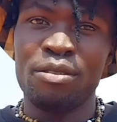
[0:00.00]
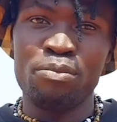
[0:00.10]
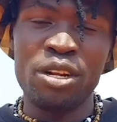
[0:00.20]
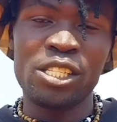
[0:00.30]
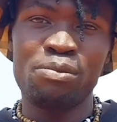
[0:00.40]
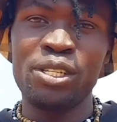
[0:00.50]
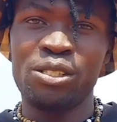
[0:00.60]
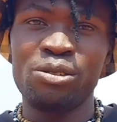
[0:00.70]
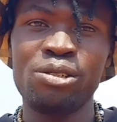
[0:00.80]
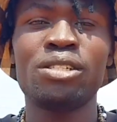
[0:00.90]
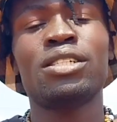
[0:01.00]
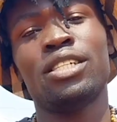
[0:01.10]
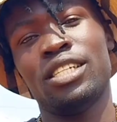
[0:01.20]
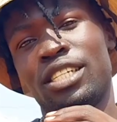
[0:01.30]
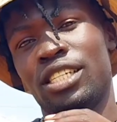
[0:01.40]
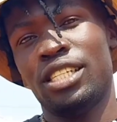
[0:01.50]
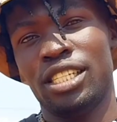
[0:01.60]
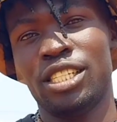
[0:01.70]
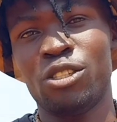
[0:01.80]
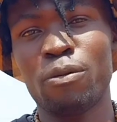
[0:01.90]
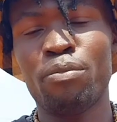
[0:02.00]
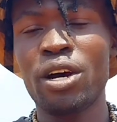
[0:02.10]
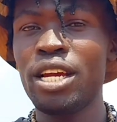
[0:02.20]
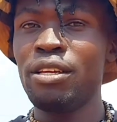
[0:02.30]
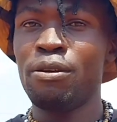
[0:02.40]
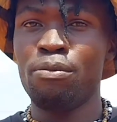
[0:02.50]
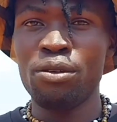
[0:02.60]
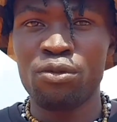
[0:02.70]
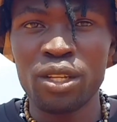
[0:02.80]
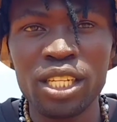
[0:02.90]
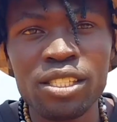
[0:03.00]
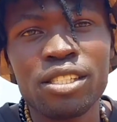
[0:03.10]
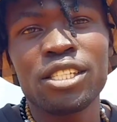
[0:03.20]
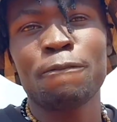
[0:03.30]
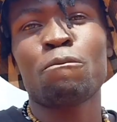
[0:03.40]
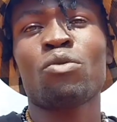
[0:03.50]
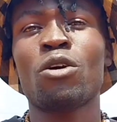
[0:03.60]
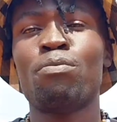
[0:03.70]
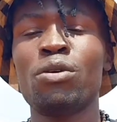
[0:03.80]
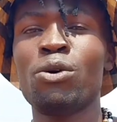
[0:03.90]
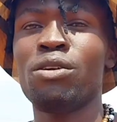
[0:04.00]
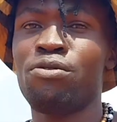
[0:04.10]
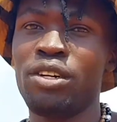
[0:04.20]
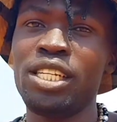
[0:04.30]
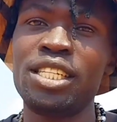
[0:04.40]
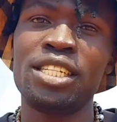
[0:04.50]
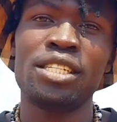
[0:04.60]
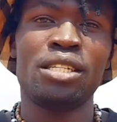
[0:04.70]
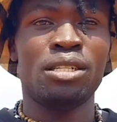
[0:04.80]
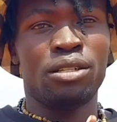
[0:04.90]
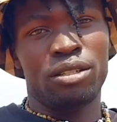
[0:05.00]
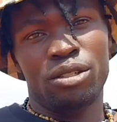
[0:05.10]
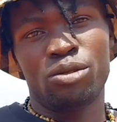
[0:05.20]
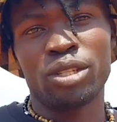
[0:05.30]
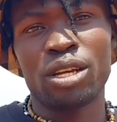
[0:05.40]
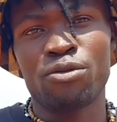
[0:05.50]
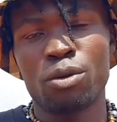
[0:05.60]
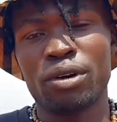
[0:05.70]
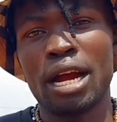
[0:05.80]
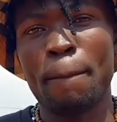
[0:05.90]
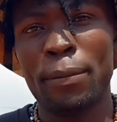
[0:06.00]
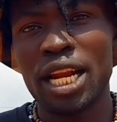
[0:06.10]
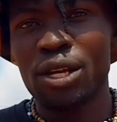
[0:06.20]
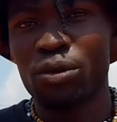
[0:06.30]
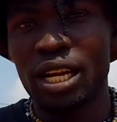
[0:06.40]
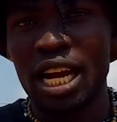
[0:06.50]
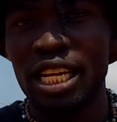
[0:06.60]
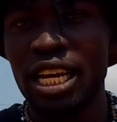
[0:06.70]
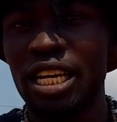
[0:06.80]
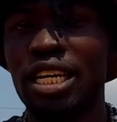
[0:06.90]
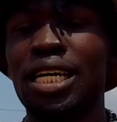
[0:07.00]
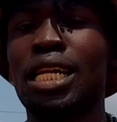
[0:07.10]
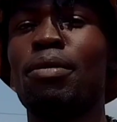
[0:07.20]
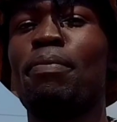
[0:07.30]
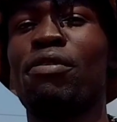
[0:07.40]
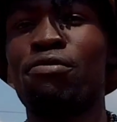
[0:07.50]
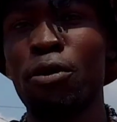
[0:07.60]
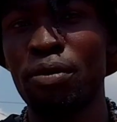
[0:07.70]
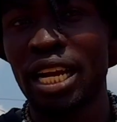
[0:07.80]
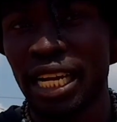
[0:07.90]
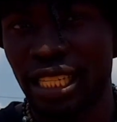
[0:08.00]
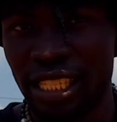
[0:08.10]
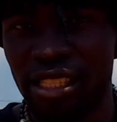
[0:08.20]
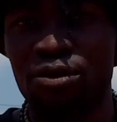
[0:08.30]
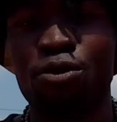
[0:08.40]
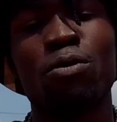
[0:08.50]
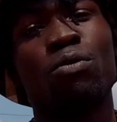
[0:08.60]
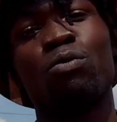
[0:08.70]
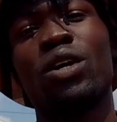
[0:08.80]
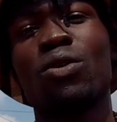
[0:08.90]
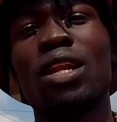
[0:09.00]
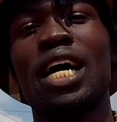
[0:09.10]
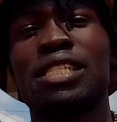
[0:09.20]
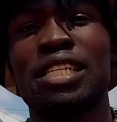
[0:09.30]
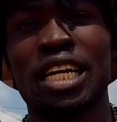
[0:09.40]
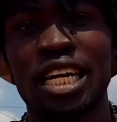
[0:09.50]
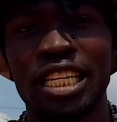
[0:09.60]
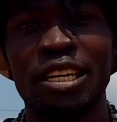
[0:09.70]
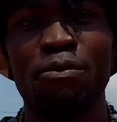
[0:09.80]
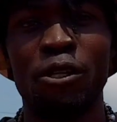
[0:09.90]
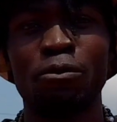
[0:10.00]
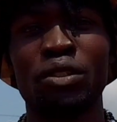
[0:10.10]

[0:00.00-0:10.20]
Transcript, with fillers: Bless me too. It's your boy, me feelingz, your old friend, straight away from Kampala, Uganda, and I'm a performing artist from Bengola Arts Academy.